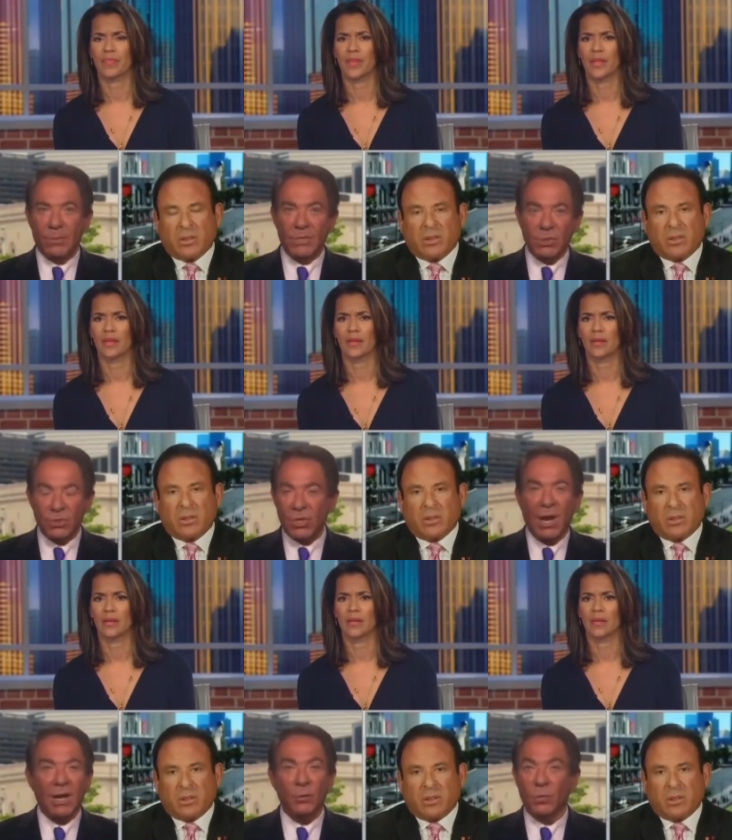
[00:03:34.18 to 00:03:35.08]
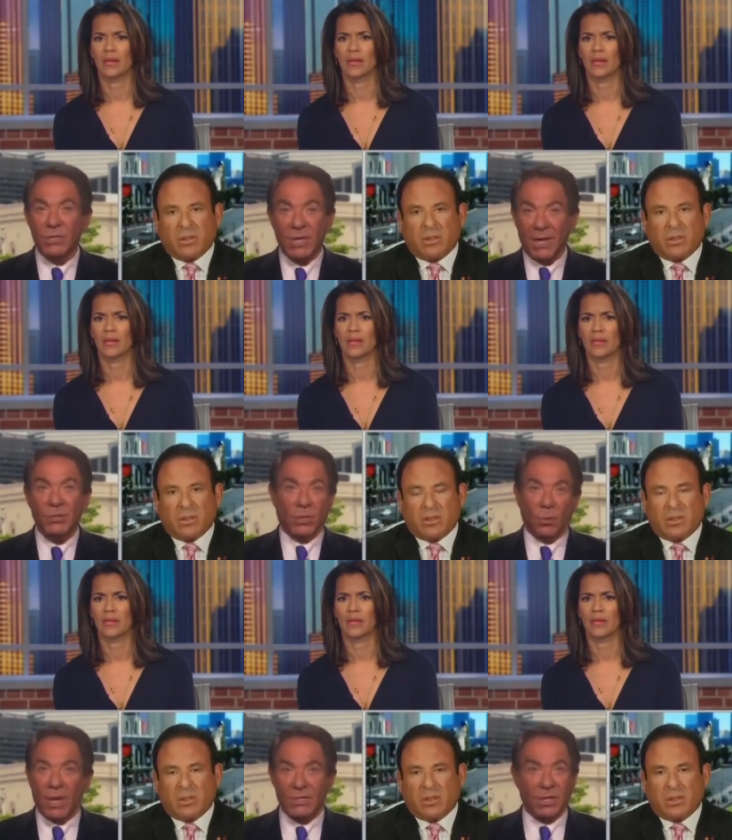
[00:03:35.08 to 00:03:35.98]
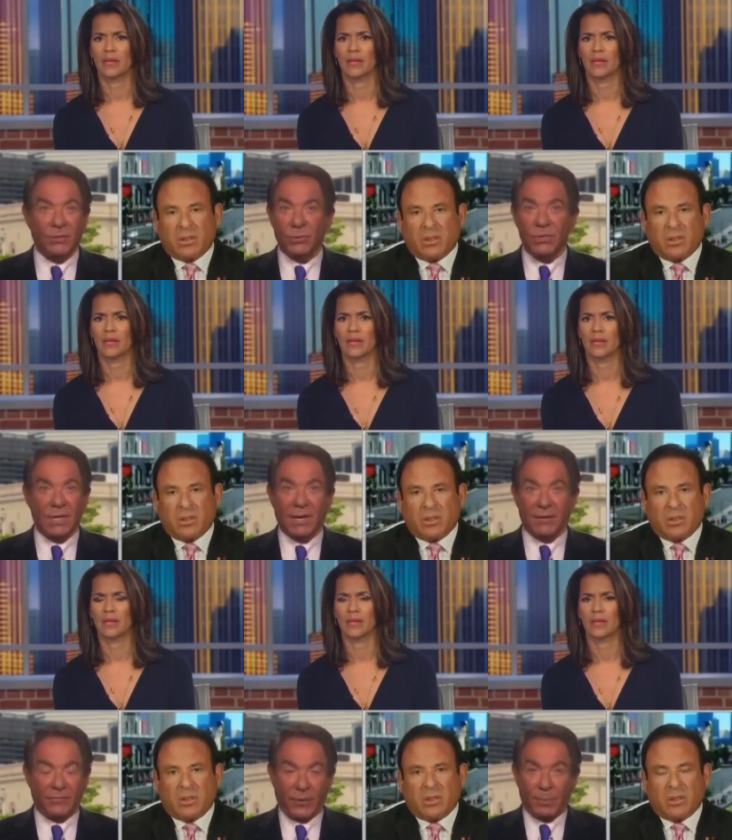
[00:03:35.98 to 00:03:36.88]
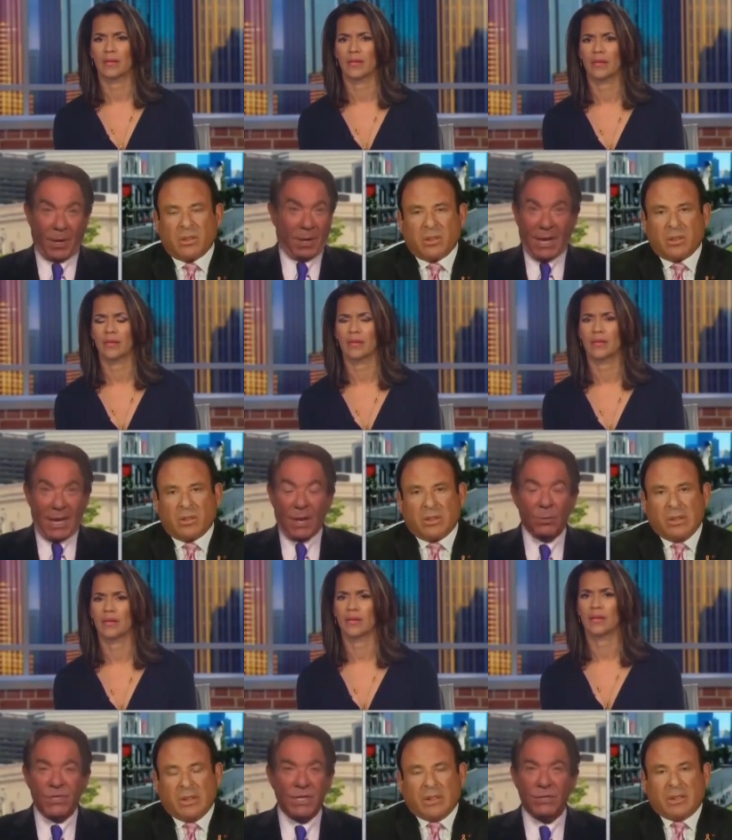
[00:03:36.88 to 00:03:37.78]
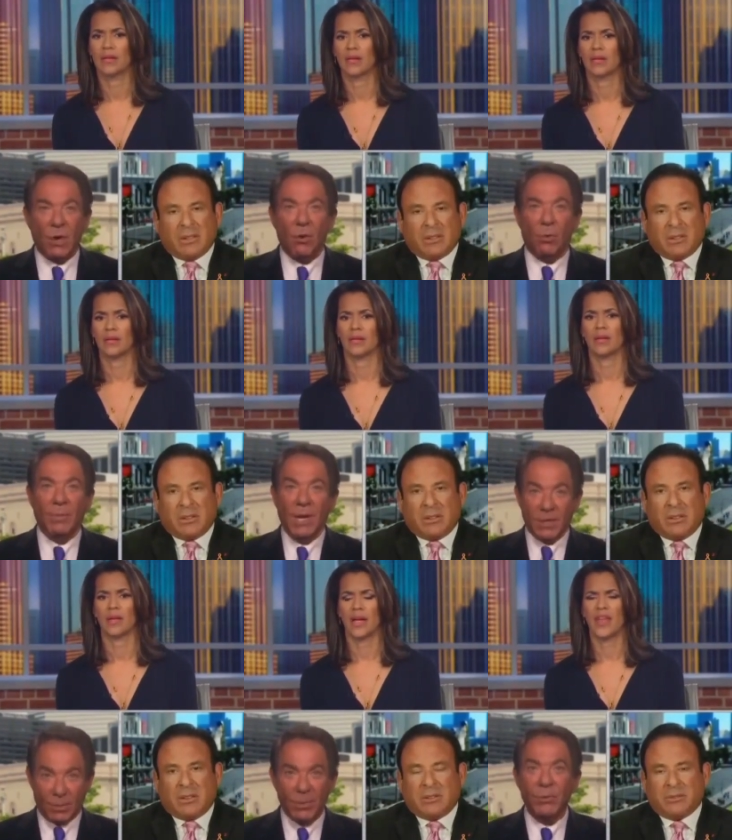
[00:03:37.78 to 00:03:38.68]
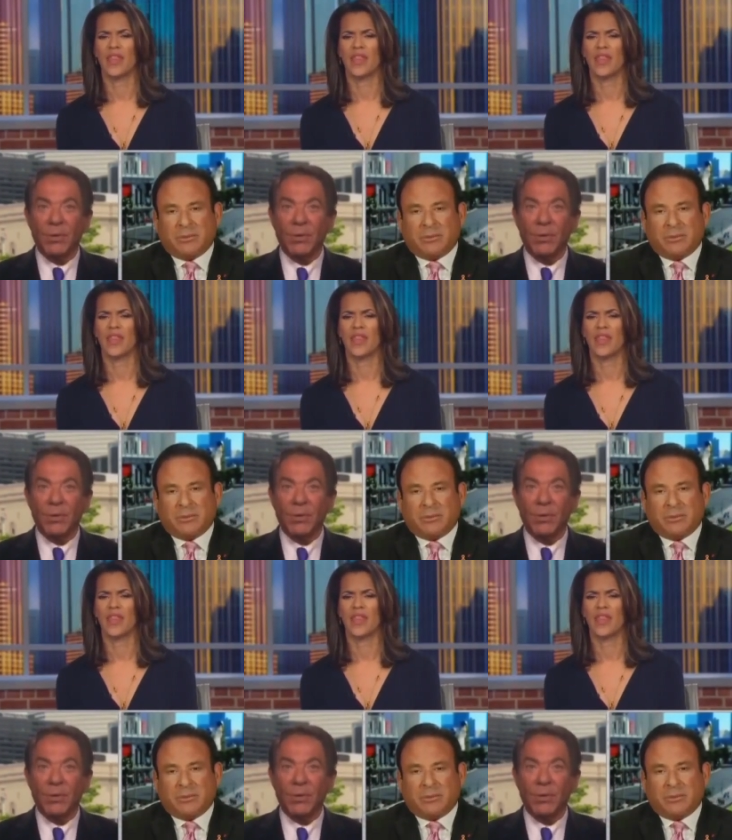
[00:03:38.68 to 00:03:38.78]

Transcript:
Speaker 1: Mr. John was actually watching Thursday night football. It was his home. Number